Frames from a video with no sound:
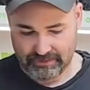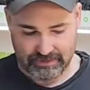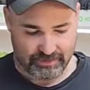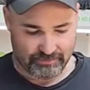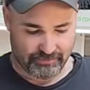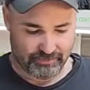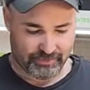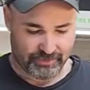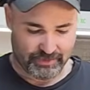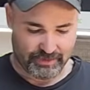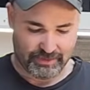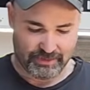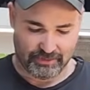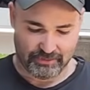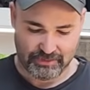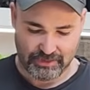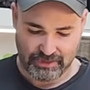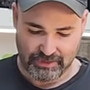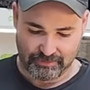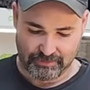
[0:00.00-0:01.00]
Never really
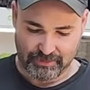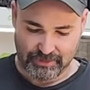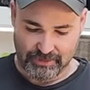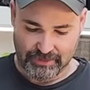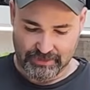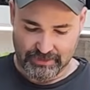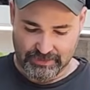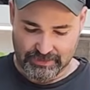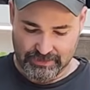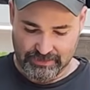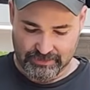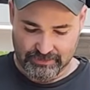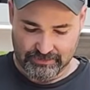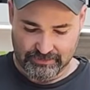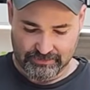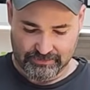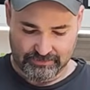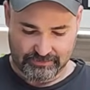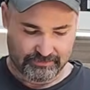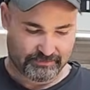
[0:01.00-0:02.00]
know till you plug it in.